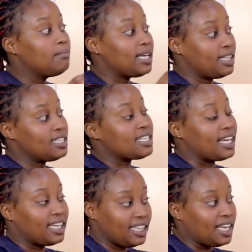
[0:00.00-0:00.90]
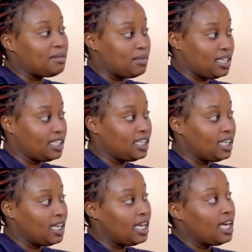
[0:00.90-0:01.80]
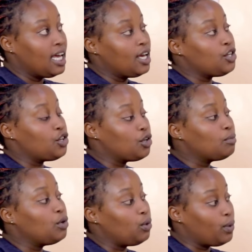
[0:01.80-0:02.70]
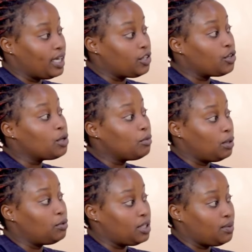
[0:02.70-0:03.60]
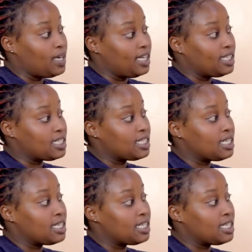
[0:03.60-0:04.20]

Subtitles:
By this, again, I mean, your normal weight, your normal body weight.